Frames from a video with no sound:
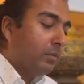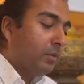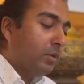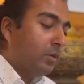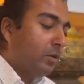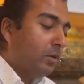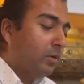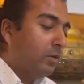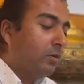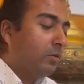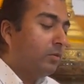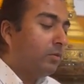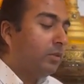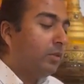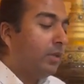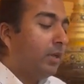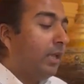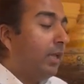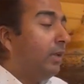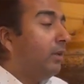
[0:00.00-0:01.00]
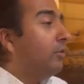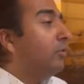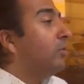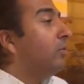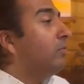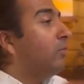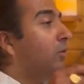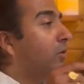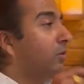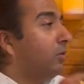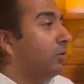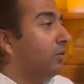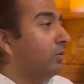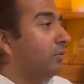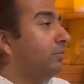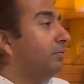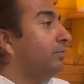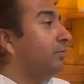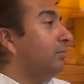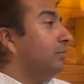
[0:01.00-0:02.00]
So today and tomorrow
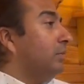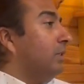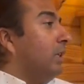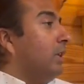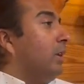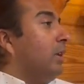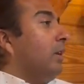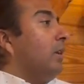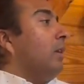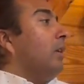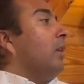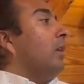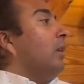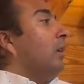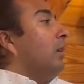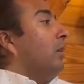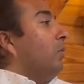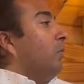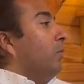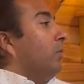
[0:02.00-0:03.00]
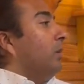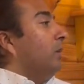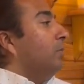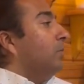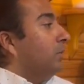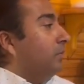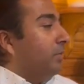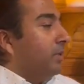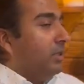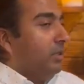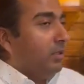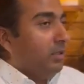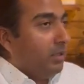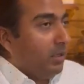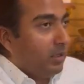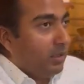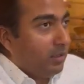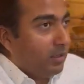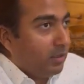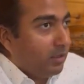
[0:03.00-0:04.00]
we will be
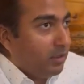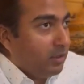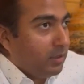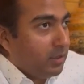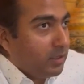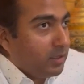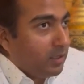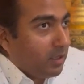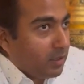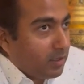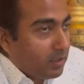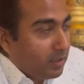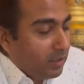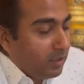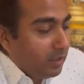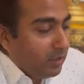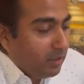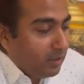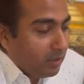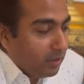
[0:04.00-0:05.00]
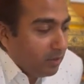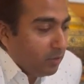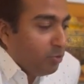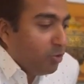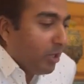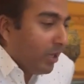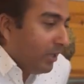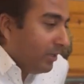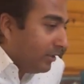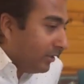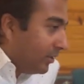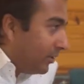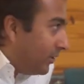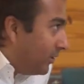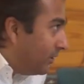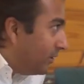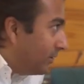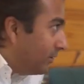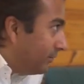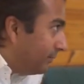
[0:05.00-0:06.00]
discussing
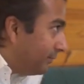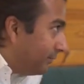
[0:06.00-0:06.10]
jhanas,